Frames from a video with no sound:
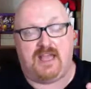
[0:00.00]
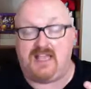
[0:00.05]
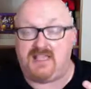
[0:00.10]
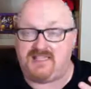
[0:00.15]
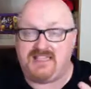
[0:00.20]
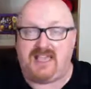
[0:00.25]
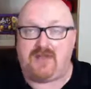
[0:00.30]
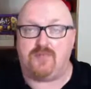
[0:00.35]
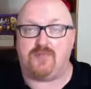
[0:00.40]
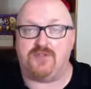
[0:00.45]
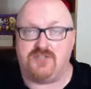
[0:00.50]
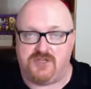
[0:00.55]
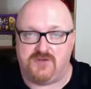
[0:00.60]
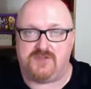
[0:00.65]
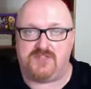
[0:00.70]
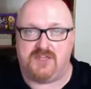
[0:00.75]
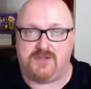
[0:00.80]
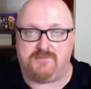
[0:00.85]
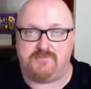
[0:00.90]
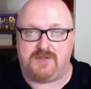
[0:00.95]
sound
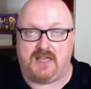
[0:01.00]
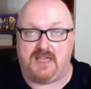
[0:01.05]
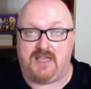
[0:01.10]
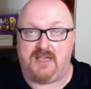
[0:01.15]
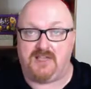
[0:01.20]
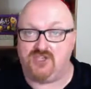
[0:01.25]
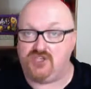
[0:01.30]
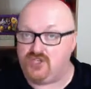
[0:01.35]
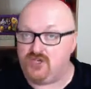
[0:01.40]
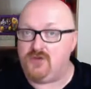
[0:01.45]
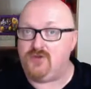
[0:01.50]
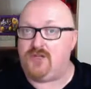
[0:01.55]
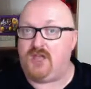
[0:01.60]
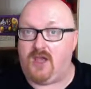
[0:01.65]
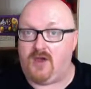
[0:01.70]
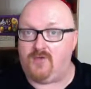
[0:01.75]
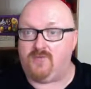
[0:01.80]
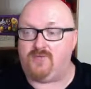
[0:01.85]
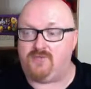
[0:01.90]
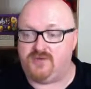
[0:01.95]
producer, like a
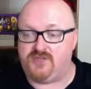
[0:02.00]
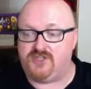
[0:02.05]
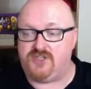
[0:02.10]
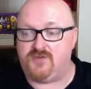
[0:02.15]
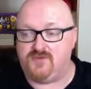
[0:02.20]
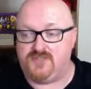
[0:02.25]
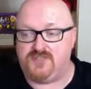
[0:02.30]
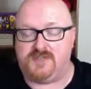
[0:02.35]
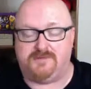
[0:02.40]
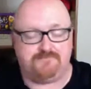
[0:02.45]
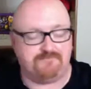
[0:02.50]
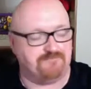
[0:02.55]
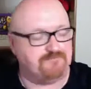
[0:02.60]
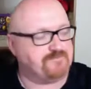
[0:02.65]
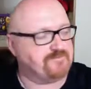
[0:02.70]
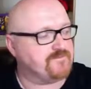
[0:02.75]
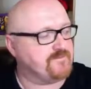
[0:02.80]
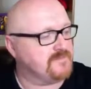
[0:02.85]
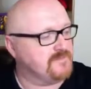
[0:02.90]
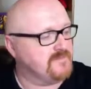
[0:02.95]
studio producer.
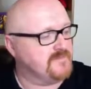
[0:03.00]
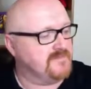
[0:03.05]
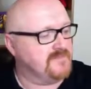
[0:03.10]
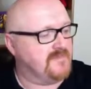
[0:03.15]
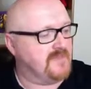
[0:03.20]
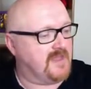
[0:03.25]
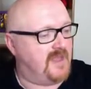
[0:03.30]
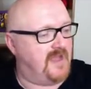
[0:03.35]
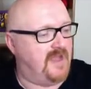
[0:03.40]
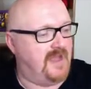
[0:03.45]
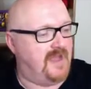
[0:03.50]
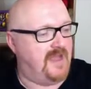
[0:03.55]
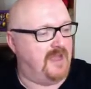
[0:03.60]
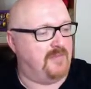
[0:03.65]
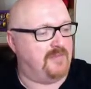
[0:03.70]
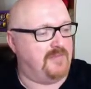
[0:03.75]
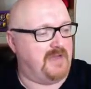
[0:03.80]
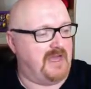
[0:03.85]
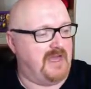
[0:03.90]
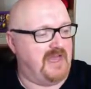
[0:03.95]

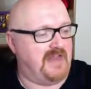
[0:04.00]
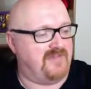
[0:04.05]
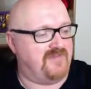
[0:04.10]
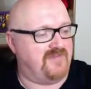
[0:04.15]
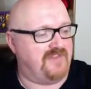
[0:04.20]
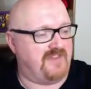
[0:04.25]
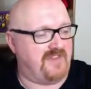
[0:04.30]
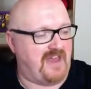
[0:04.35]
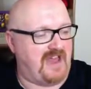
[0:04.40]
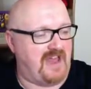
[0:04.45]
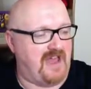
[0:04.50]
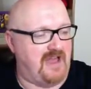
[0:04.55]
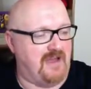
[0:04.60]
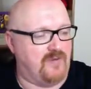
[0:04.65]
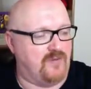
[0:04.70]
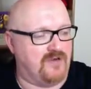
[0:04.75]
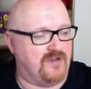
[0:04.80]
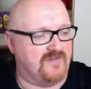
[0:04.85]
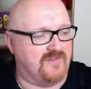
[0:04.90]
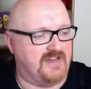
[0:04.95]
And for that, I
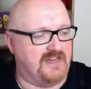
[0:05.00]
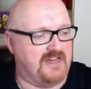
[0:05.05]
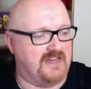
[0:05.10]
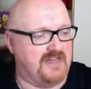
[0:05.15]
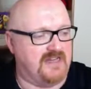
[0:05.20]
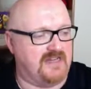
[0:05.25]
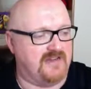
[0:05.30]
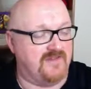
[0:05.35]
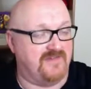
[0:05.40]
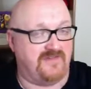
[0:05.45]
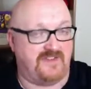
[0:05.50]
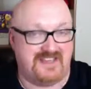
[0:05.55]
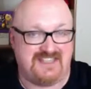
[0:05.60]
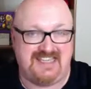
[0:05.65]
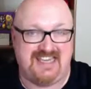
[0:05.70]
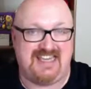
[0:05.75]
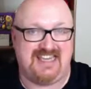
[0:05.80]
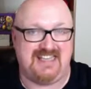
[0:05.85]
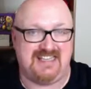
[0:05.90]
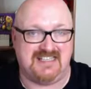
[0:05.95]
would have needed
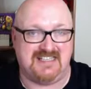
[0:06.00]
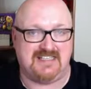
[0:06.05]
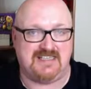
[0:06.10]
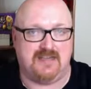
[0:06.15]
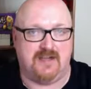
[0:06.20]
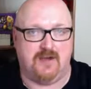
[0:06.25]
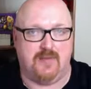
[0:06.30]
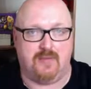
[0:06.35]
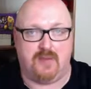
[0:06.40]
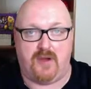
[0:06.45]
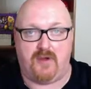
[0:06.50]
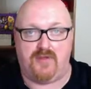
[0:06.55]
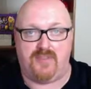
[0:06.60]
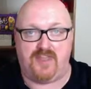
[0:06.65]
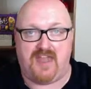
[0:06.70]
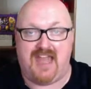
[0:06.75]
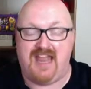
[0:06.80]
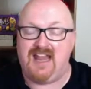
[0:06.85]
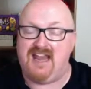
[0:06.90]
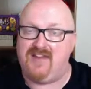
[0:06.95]
physics at
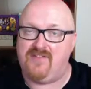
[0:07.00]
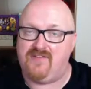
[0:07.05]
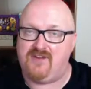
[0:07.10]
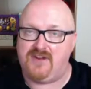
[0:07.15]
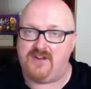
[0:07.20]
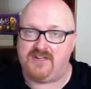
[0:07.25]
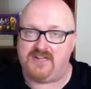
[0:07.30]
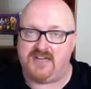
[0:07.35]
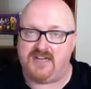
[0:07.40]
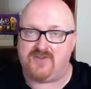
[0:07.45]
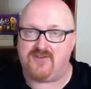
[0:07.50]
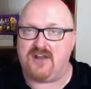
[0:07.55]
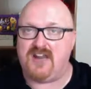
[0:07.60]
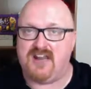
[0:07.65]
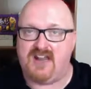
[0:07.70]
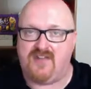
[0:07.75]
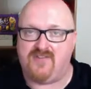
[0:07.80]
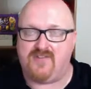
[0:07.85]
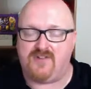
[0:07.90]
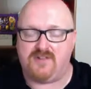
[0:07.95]
both A-level and degree
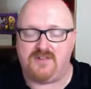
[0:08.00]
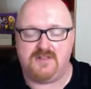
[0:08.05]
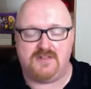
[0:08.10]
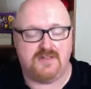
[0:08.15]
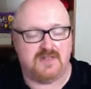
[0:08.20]
level.